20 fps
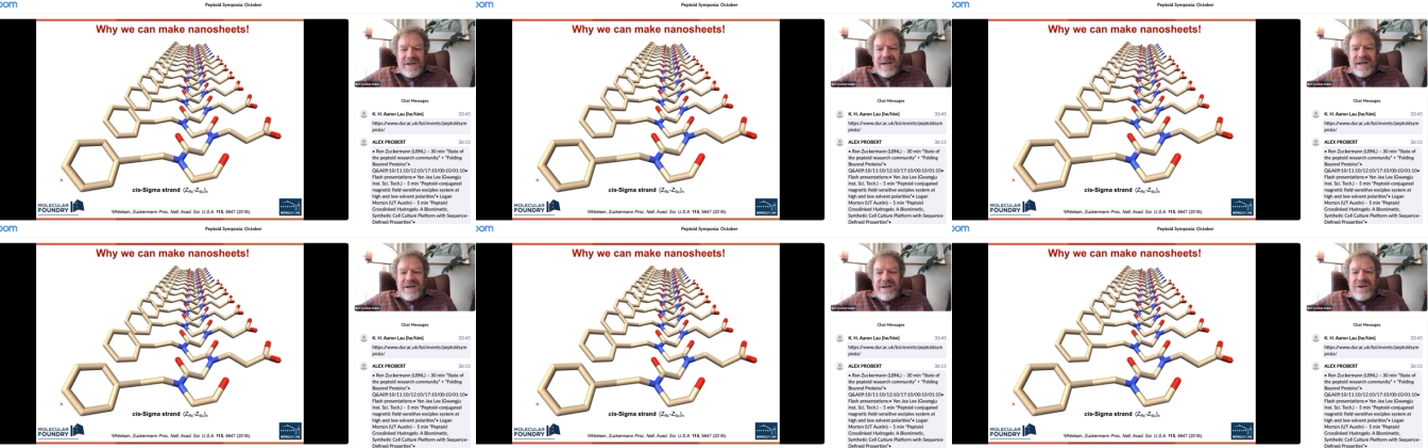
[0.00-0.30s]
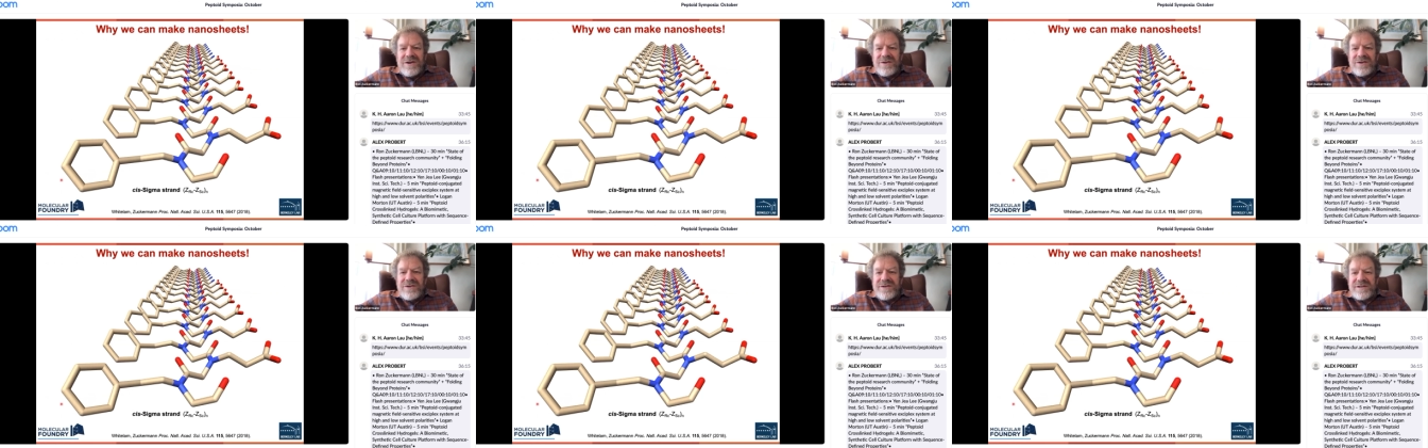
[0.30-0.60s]
And
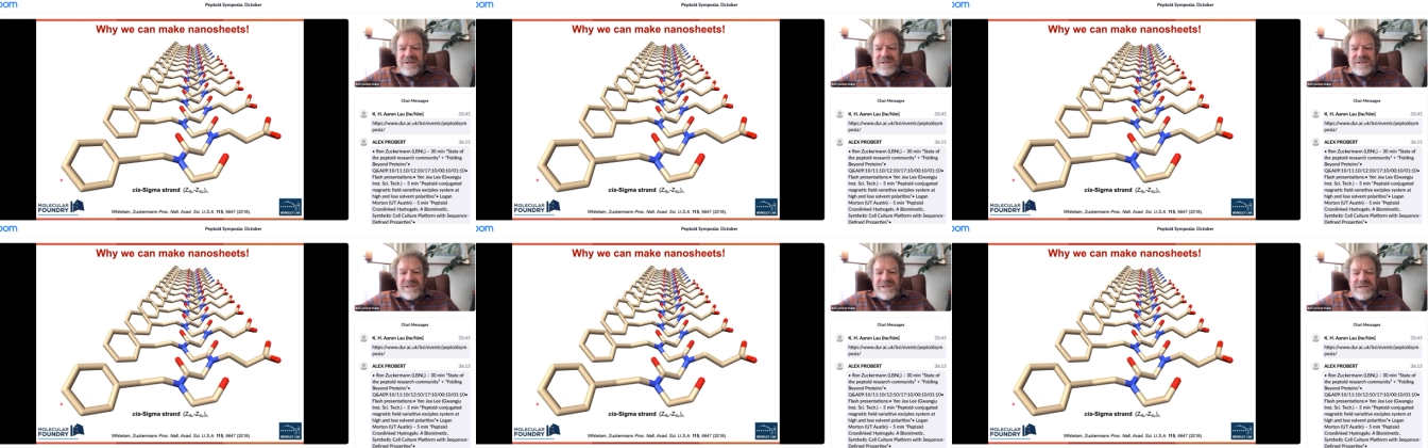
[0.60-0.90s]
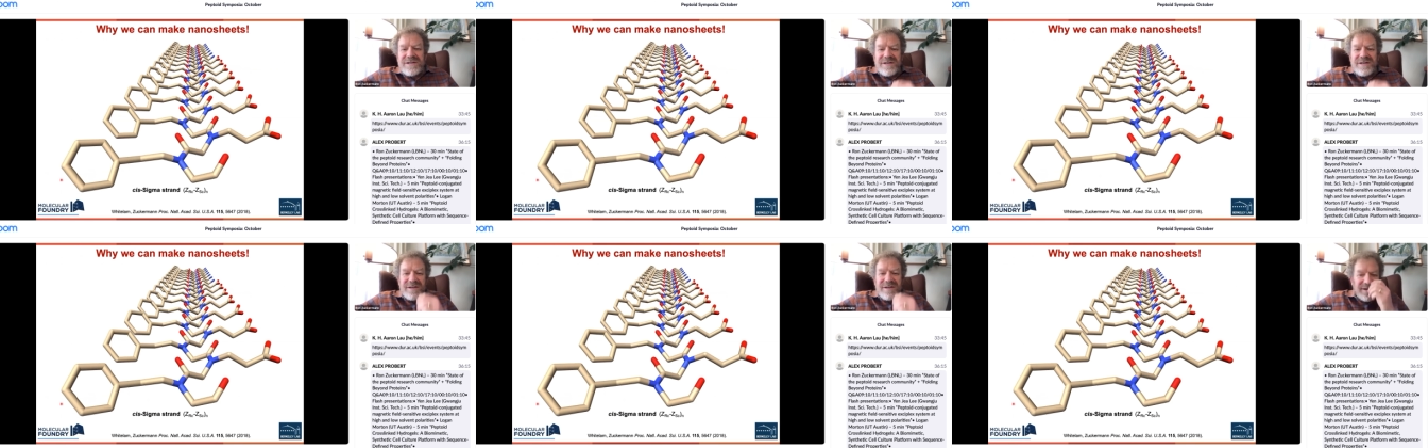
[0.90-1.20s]
here you can
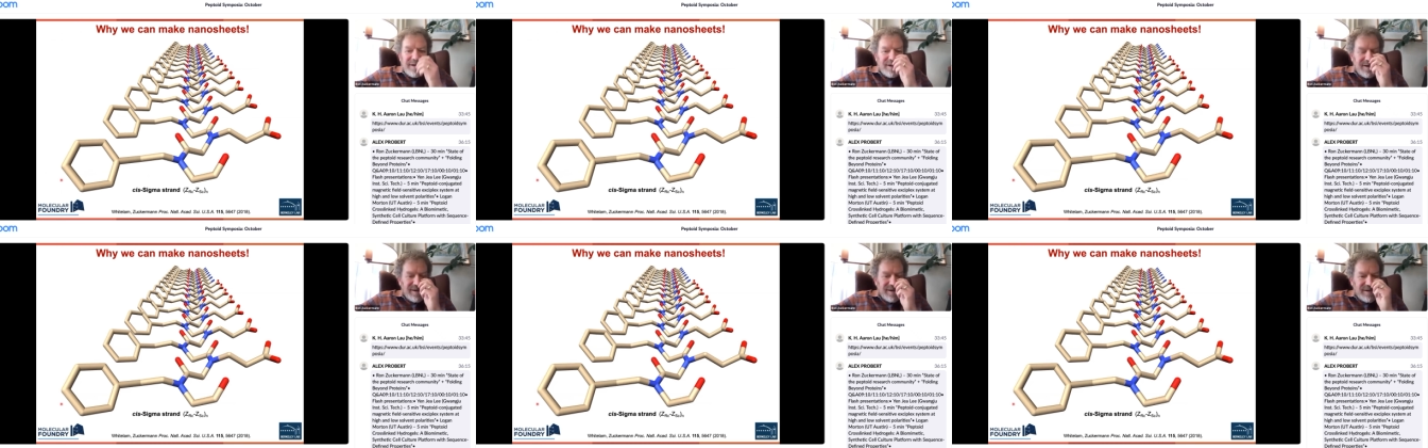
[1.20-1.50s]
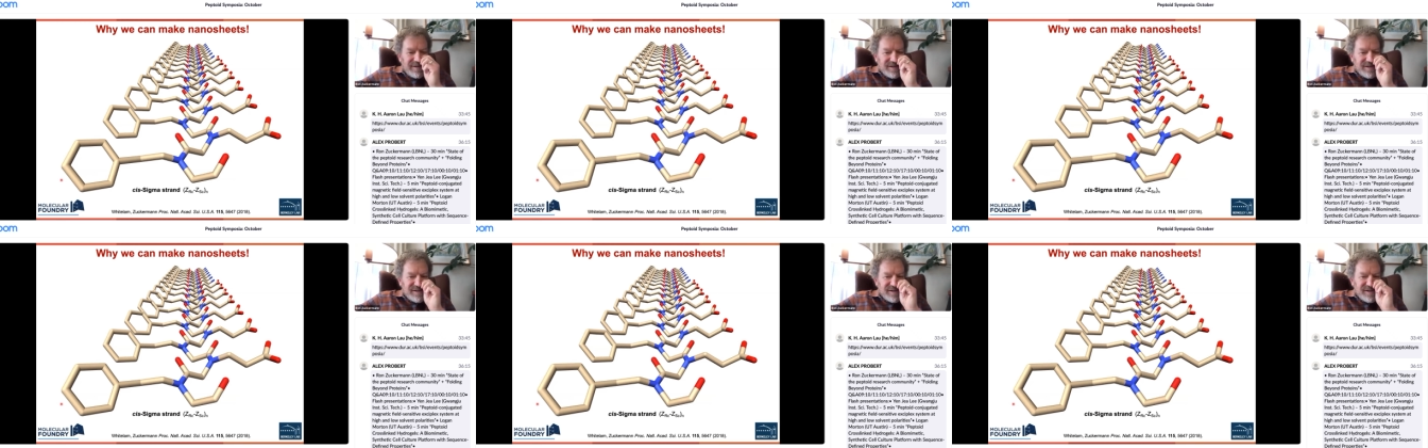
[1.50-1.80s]
see
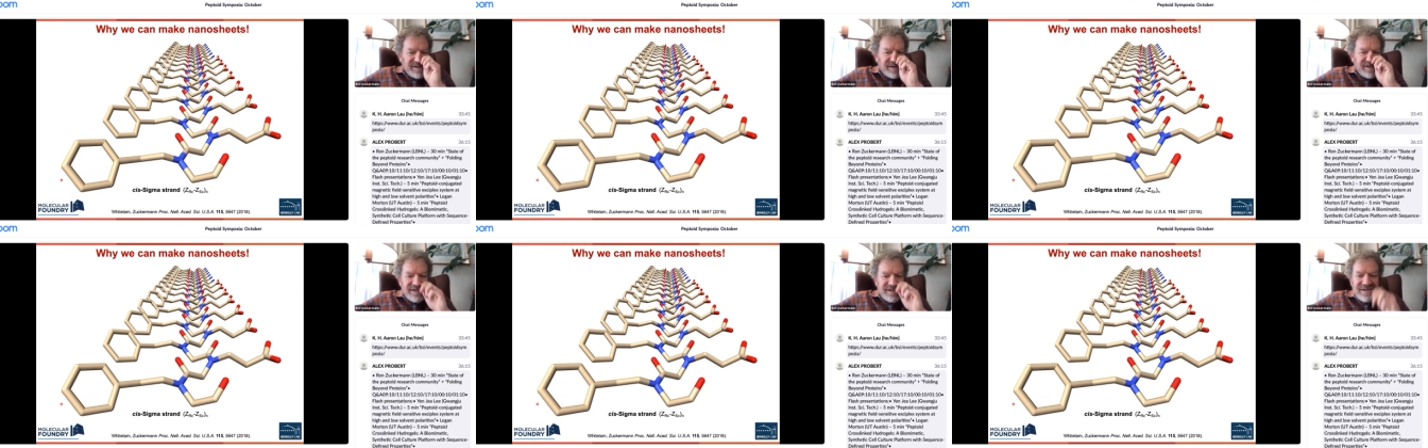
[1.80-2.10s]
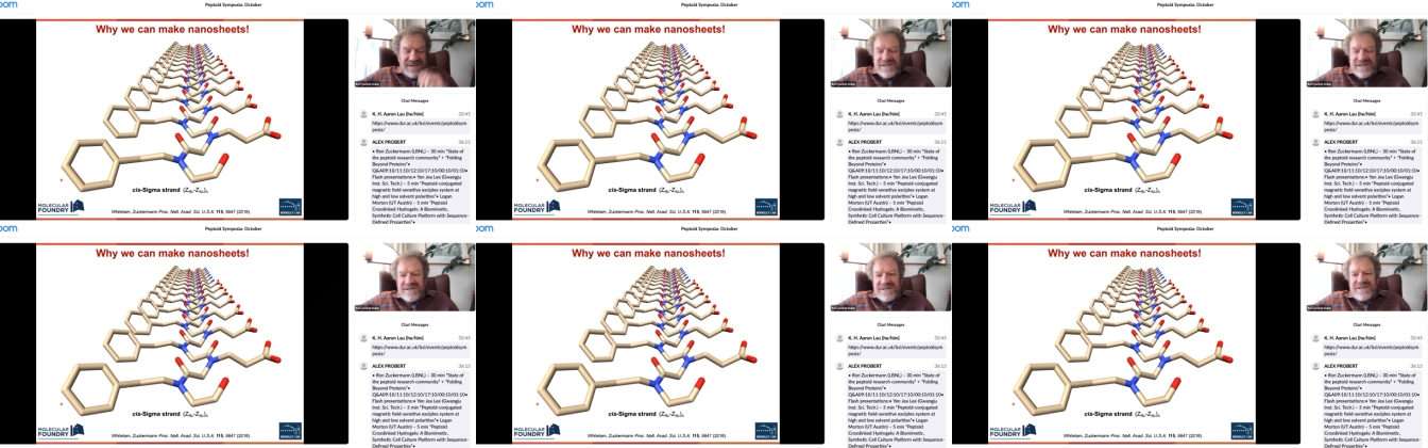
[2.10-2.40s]
a
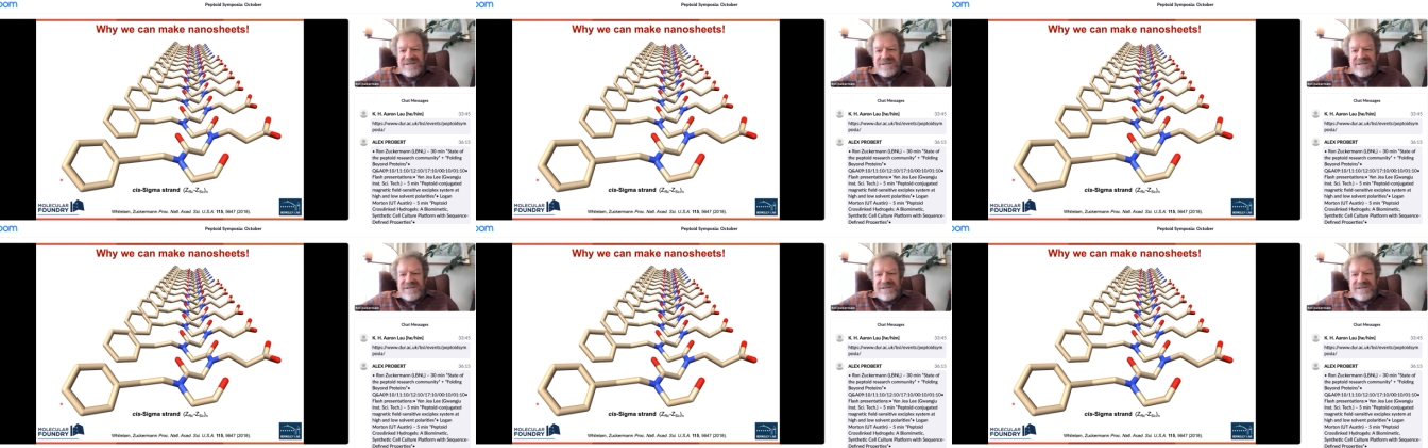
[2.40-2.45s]
cis